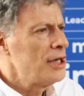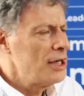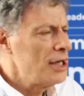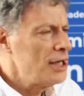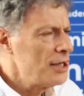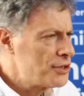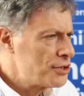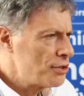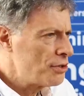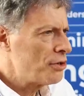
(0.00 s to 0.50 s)

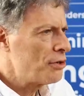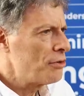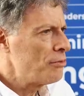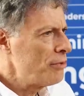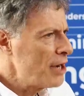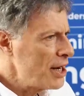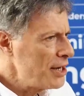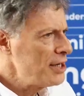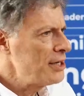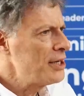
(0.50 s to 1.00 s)
it's a
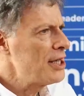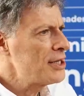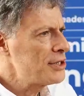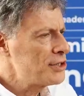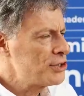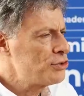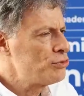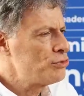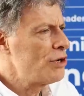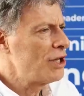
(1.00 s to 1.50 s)

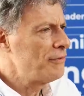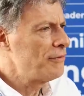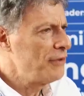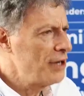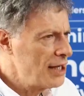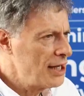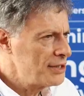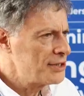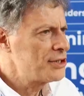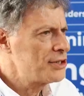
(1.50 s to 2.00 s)
readiness to
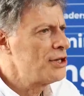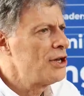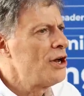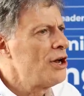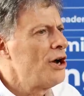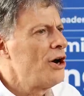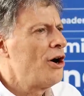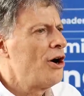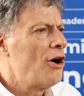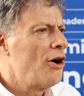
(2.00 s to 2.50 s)
advance
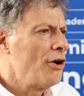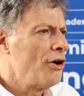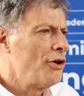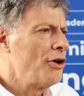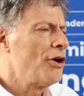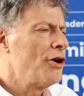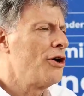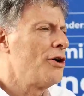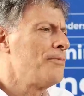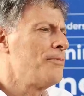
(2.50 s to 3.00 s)
on
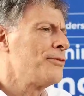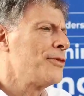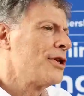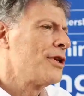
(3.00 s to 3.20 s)
an